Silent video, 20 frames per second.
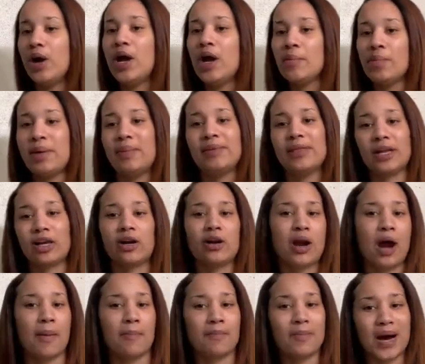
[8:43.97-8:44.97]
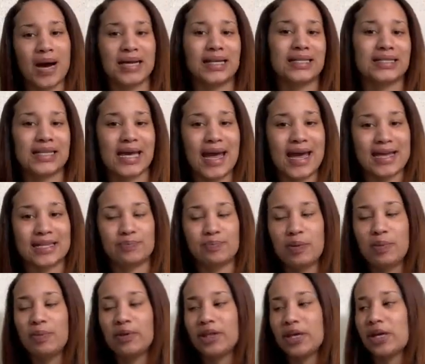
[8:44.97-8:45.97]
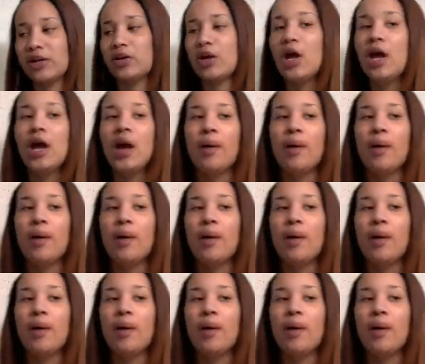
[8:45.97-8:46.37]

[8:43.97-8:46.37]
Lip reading: People that are not monetized, people that